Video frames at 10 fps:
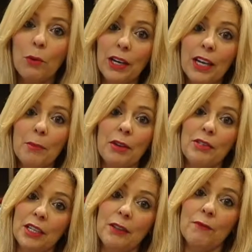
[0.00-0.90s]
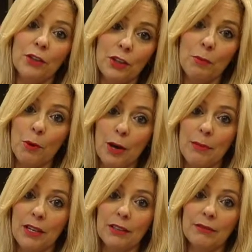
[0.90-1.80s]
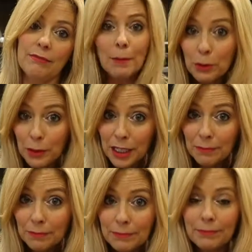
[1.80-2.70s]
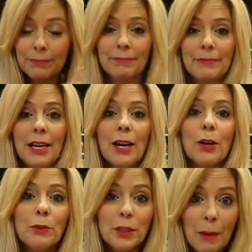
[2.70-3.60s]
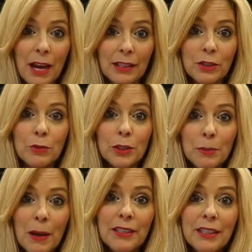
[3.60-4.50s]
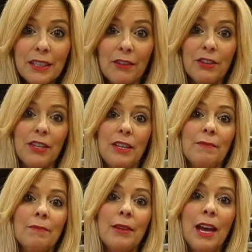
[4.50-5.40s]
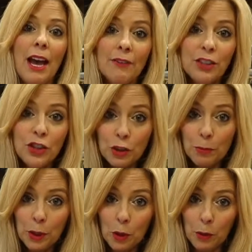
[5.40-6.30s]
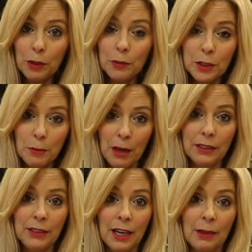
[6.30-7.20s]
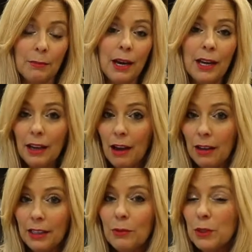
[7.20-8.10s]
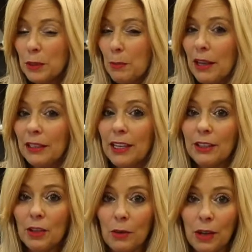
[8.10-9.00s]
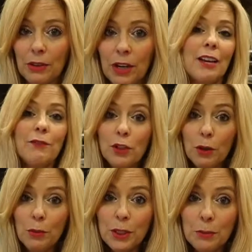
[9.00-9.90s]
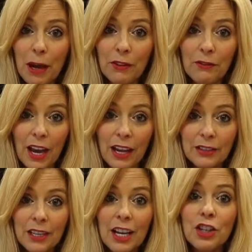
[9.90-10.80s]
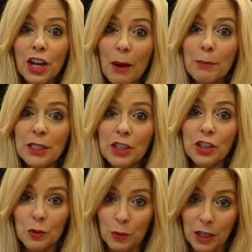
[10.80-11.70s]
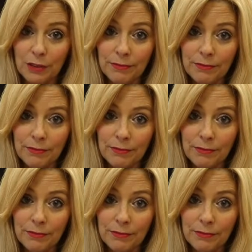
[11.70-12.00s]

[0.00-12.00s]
when I come out to get them for their appointment. Number 3, response. Response is everything. Have a super quick response time. I call it respond like no other. If you don't respond fast, your competition will.